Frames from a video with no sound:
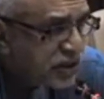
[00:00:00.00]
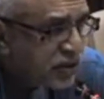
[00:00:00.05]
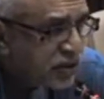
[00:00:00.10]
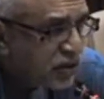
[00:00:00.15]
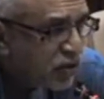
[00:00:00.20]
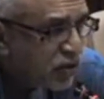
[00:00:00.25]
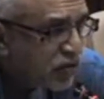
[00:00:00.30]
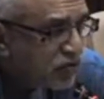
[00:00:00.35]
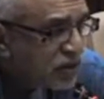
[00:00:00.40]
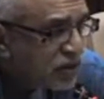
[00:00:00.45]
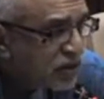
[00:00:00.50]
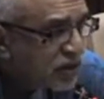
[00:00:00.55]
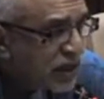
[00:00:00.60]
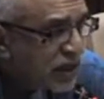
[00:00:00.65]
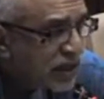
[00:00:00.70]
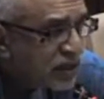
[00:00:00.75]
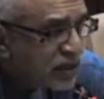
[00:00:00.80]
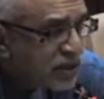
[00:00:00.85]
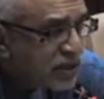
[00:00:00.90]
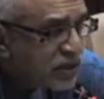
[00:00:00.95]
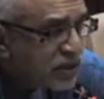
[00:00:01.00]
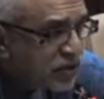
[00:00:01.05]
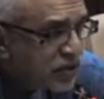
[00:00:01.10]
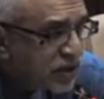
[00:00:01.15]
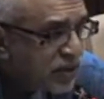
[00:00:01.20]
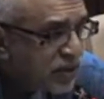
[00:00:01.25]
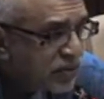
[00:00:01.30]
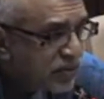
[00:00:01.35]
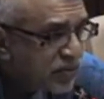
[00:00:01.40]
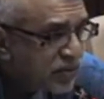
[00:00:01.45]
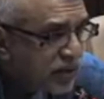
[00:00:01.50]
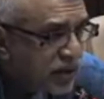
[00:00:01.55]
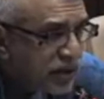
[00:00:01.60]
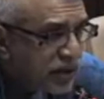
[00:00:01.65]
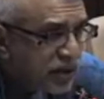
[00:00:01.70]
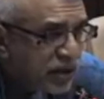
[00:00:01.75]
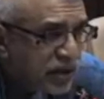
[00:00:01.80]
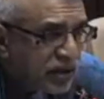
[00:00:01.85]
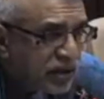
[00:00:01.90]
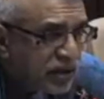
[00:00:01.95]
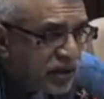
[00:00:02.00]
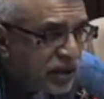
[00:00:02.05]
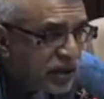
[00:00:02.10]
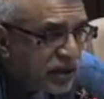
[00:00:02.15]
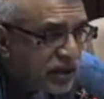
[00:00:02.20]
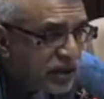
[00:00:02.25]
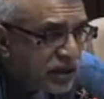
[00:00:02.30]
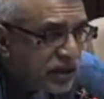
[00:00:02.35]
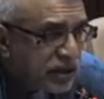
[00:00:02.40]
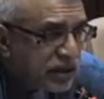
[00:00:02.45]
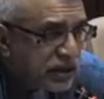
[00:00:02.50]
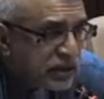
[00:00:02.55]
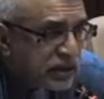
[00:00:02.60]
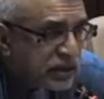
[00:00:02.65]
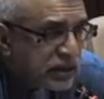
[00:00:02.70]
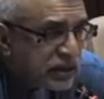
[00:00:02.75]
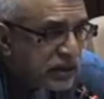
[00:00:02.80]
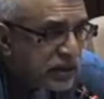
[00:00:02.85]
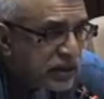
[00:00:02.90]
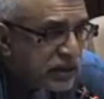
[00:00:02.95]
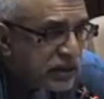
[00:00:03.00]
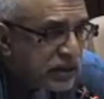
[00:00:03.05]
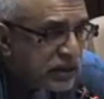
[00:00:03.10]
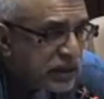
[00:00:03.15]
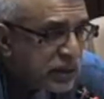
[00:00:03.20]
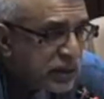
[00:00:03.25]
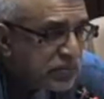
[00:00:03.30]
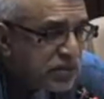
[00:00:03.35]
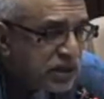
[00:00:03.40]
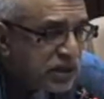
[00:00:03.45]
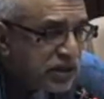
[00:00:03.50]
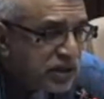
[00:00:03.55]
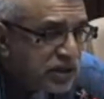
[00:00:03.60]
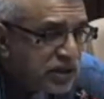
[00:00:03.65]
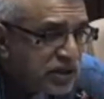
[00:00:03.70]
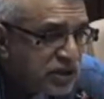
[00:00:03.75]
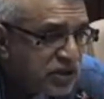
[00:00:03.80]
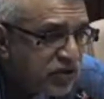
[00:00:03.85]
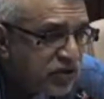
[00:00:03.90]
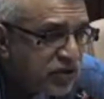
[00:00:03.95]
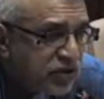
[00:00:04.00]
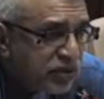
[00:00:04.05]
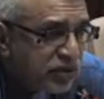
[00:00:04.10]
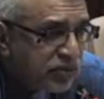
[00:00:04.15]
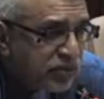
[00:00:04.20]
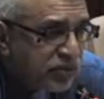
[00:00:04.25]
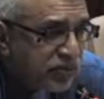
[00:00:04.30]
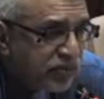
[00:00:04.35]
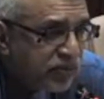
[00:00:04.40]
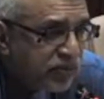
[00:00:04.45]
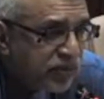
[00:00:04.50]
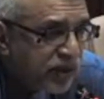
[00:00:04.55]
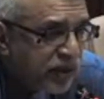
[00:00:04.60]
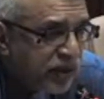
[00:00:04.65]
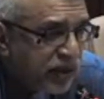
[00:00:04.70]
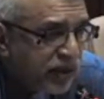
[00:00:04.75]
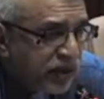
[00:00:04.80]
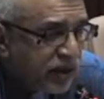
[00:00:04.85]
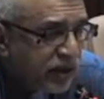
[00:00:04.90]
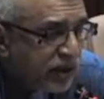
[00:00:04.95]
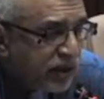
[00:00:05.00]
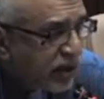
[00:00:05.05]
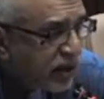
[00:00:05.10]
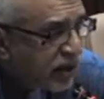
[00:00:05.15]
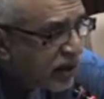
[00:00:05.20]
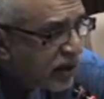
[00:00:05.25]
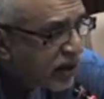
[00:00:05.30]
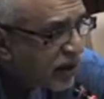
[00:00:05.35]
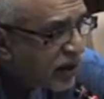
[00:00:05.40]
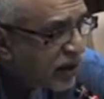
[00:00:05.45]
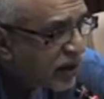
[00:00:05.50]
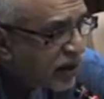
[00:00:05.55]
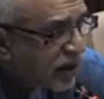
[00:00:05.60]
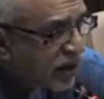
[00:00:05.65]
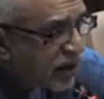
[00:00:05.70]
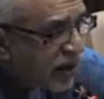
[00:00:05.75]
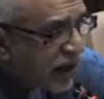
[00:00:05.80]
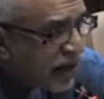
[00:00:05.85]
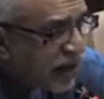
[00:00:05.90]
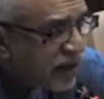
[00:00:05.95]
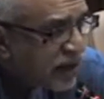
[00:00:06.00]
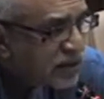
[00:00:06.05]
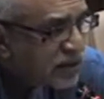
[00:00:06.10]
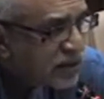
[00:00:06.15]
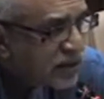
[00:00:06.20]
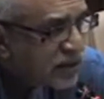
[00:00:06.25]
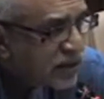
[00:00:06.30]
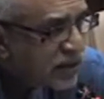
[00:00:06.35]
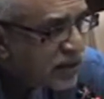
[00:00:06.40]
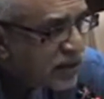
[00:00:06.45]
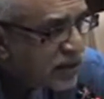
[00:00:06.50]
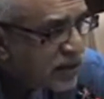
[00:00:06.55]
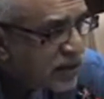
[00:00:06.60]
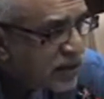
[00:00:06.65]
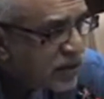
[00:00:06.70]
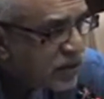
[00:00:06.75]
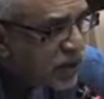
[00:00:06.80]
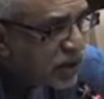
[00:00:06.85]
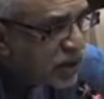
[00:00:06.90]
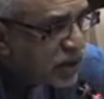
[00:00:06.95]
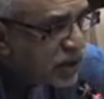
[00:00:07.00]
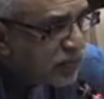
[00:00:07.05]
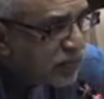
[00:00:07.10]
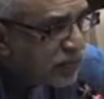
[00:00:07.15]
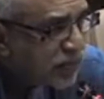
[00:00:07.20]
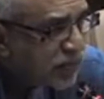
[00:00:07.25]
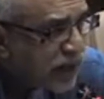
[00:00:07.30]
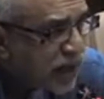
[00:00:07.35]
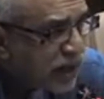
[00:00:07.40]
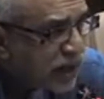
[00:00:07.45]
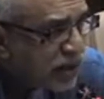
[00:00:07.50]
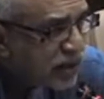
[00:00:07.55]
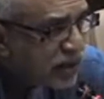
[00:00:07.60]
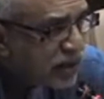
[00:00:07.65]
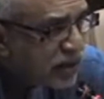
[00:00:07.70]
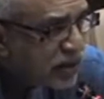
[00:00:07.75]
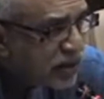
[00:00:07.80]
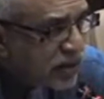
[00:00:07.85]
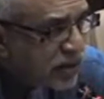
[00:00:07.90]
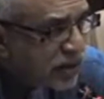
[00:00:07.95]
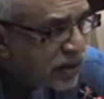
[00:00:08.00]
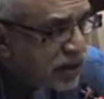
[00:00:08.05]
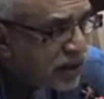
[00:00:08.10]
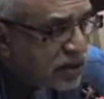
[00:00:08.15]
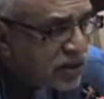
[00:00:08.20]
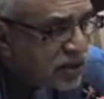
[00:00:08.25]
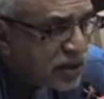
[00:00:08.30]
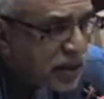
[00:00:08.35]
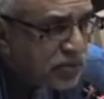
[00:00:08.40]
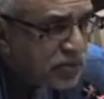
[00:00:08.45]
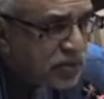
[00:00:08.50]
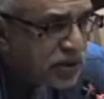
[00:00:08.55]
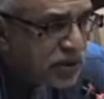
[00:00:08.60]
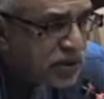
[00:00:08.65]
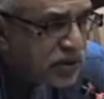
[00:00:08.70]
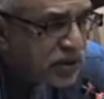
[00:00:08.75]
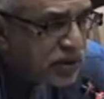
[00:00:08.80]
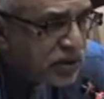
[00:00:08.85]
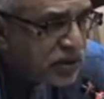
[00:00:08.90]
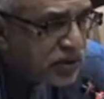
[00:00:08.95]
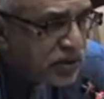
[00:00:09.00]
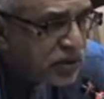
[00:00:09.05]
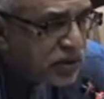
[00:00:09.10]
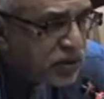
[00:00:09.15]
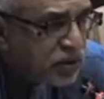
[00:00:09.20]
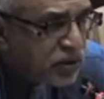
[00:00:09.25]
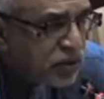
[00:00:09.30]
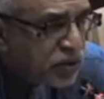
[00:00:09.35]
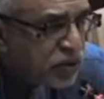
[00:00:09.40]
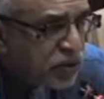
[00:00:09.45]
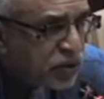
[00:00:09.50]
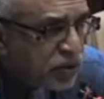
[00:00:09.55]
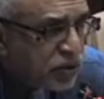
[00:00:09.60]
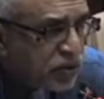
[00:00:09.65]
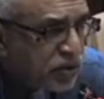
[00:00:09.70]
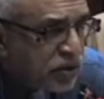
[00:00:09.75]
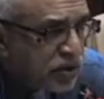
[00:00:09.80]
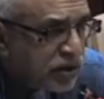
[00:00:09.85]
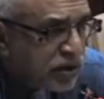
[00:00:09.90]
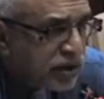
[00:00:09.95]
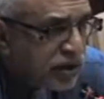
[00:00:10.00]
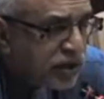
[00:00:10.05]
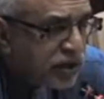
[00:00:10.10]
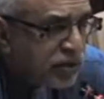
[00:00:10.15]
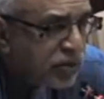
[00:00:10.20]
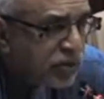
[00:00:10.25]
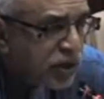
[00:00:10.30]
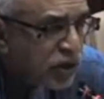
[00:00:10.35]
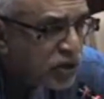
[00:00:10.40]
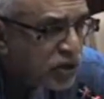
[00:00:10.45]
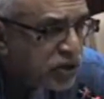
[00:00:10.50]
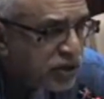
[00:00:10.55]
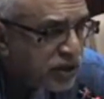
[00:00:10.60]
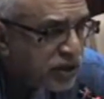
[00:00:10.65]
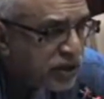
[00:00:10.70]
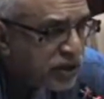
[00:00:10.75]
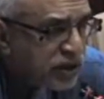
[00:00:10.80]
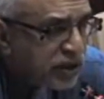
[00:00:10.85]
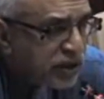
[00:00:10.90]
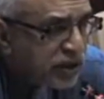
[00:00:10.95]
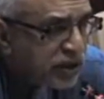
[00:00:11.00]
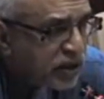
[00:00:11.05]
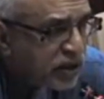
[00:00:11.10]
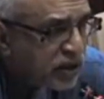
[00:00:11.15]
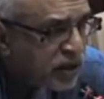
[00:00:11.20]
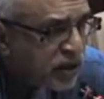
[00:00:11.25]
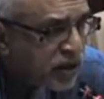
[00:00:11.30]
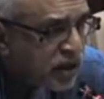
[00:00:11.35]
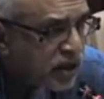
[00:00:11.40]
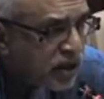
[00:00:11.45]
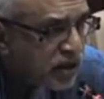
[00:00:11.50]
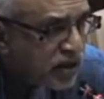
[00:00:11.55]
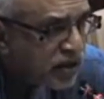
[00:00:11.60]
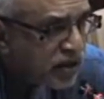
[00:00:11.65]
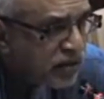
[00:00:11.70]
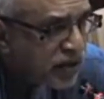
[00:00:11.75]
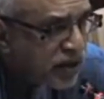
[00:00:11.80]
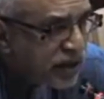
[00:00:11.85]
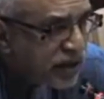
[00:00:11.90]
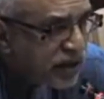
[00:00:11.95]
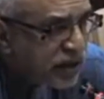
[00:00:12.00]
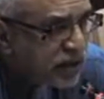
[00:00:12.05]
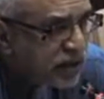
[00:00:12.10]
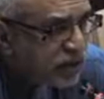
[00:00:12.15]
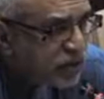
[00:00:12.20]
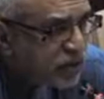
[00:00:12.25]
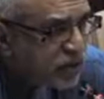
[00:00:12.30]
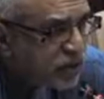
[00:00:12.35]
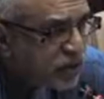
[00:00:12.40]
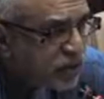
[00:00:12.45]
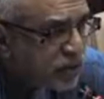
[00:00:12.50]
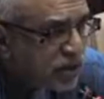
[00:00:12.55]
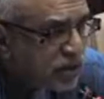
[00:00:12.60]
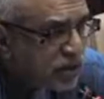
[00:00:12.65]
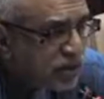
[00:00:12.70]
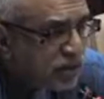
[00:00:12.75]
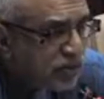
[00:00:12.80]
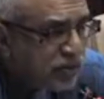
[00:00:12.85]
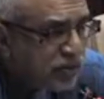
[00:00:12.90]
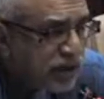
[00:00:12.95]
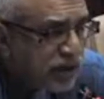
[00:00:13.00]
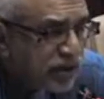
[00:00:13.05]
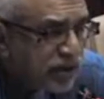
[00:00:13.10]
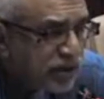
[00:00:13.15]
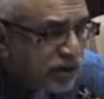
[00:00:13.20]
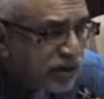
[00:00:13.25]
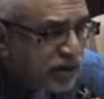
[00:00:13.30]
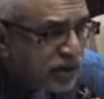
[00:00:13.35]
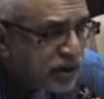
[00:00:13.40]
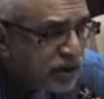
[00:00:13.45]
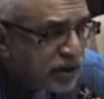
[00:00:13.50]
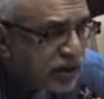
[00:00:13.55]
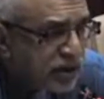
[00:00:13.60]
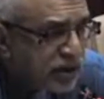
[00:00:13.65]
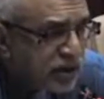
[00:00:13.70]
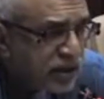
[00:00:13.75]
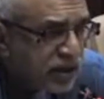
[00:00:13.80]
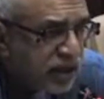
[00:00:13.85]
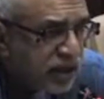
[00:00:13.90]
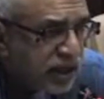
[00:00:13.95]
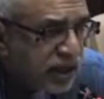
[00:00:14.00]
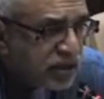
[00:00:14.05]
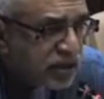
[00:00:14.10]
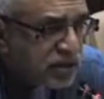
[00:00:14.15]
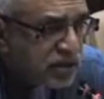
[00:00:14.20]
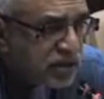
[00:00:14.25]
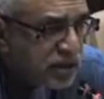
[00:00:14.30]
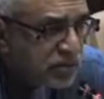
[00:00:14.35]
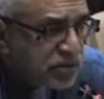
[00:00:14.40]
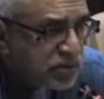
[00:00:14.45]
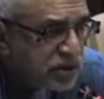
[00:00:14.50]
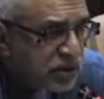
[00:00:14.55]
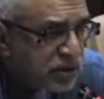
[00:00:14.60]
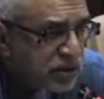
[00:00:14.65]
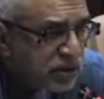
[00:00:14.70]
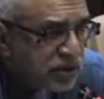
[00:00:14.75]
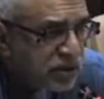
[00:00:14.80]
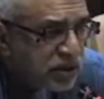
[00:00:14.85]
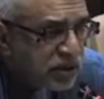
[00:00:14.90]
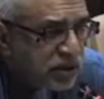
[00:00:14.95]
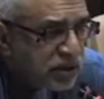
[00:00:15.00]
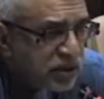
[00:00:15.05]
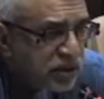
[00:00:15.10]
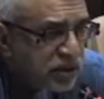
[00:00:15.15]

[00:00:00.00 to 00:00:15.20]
of this other stream, the, the, the Sanskrit stream. And incidentally, the word Prakrit and Sanskrit, you know, etymologically are related to the word Prakriti and Samskriti